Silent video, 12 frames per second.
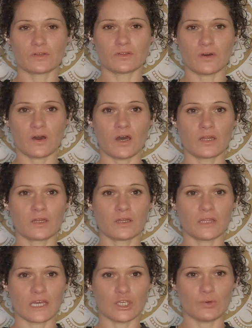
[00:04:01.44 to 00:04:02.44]
thought
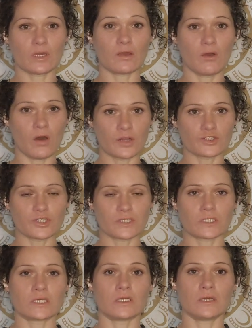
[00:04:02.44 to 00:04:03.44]
that you can
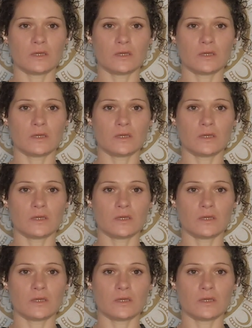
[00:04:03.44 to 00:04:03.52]
consciously